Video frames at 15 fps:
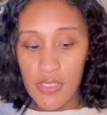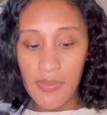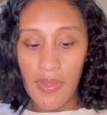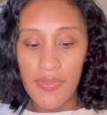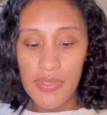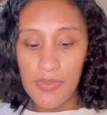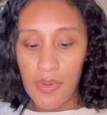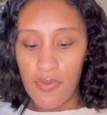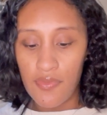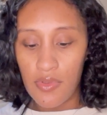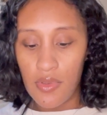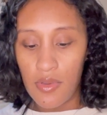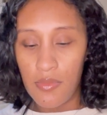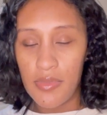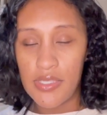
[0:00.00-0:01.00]
about this
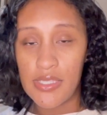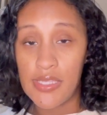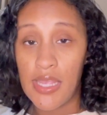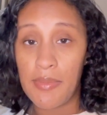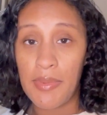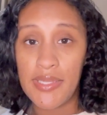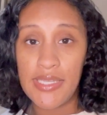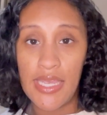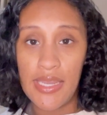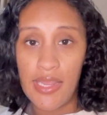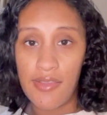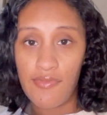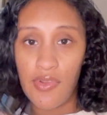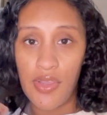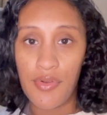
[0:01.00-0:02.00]
perfume. This is like my date
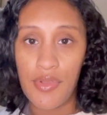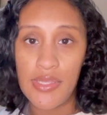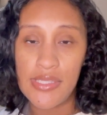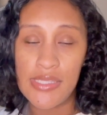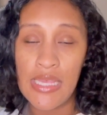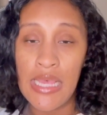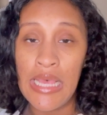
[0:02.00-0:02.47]
night fragrance.